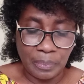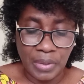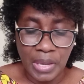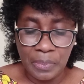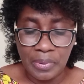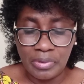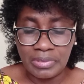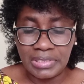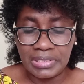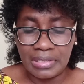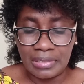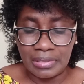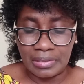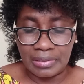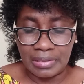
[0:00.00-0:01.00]
people
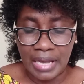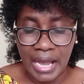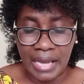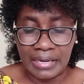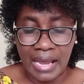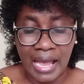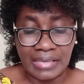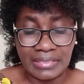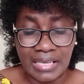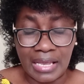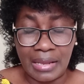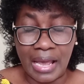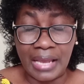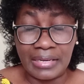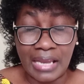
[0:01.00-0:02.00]
still had
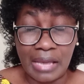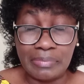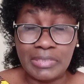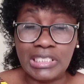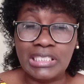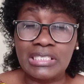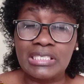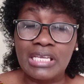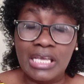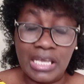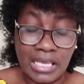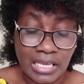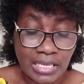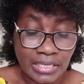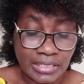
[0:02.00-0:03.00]
Adam's
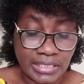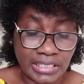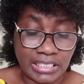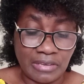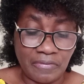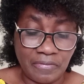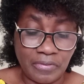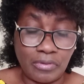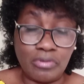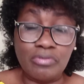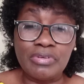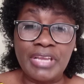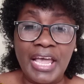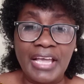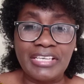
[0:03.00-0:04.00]

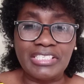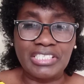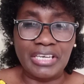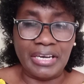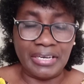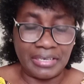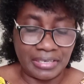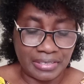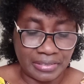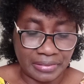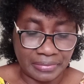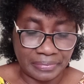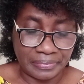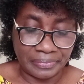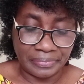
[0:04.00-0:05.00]
sinful nature.
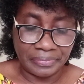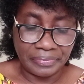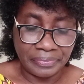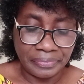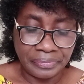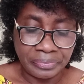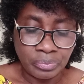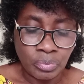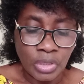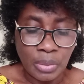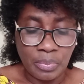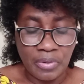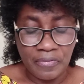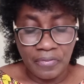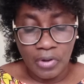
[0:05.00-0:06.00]

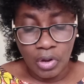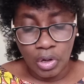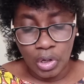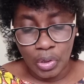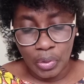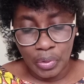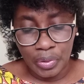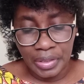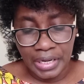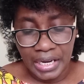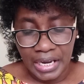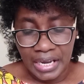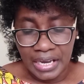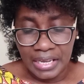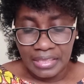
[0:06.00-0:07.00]
Before long,
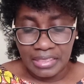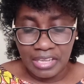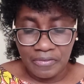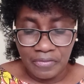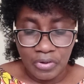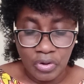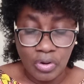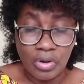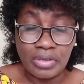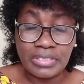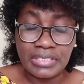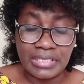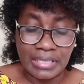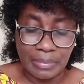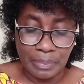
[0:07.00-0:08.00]
they
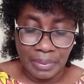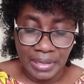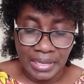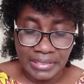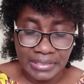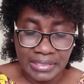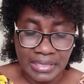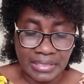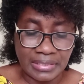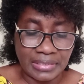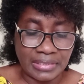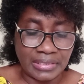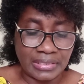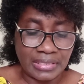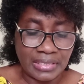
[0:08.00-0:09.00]
forgot the
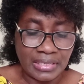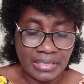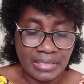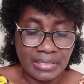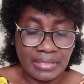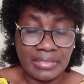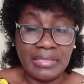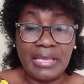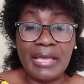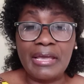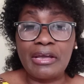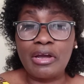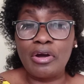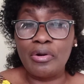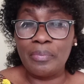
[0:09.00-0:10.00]
blessings. They
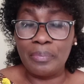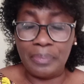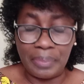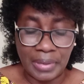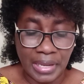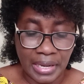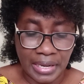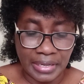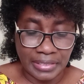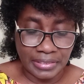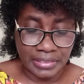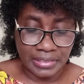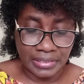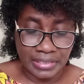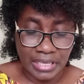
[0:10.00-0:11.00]

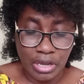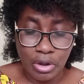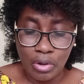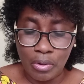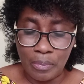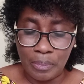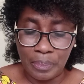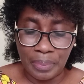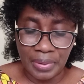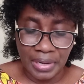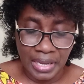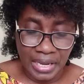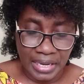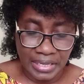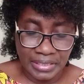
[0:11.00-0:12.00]
complained. They
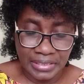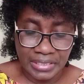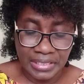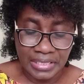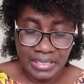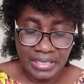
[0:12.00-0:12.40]
complained.